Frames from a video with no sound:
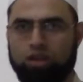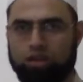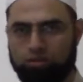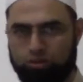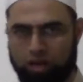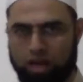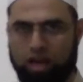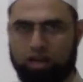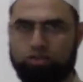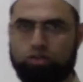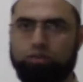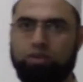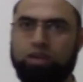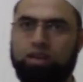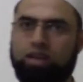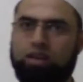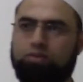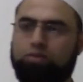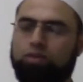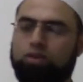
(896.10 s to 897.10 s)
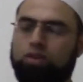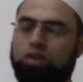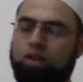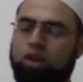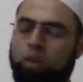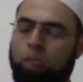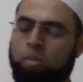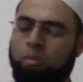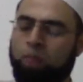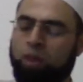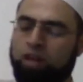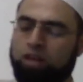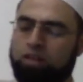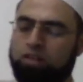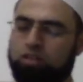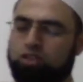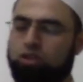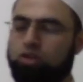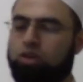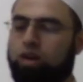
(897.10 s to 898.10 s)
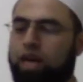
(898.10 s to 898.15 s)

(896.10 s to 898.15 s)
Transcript: We have to be careful. So